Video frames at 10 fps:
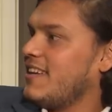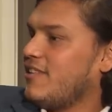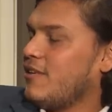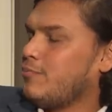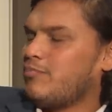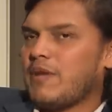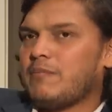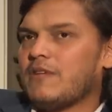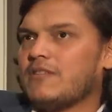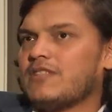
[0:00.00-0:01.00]
and you know,
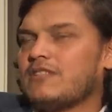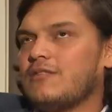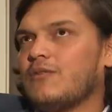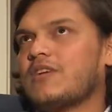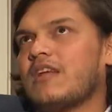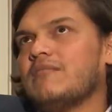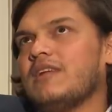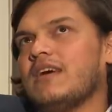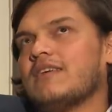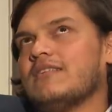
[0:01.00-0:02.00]
people just looked at me
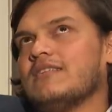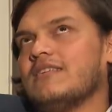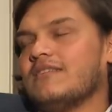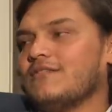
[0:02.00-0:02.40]
like. Uh,